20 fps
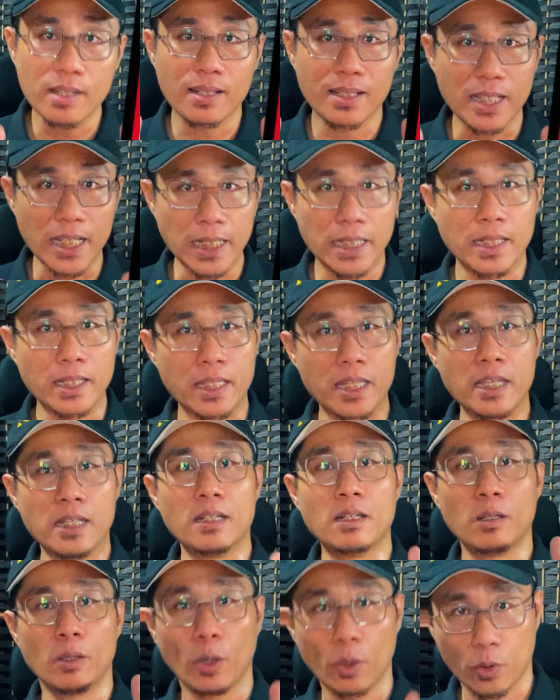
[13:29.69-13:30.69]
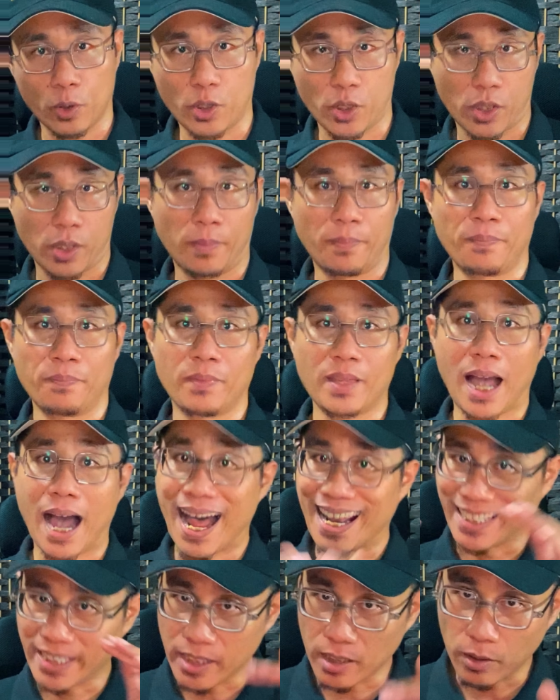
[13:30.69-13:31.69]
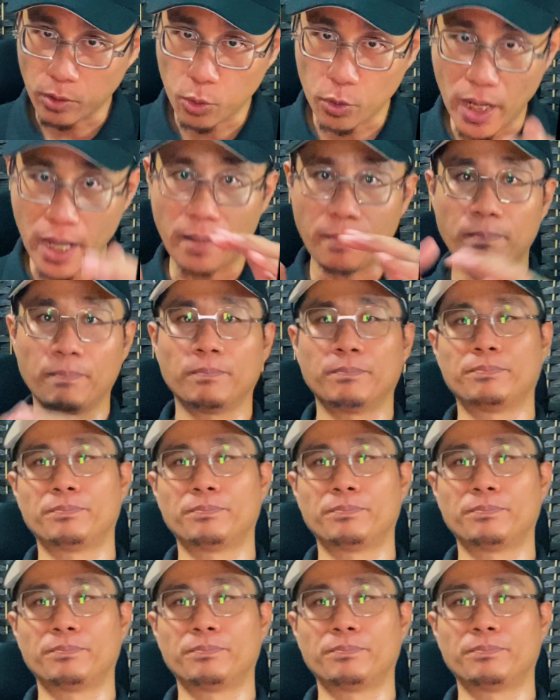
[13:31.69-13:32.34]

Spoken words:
13 looks until today.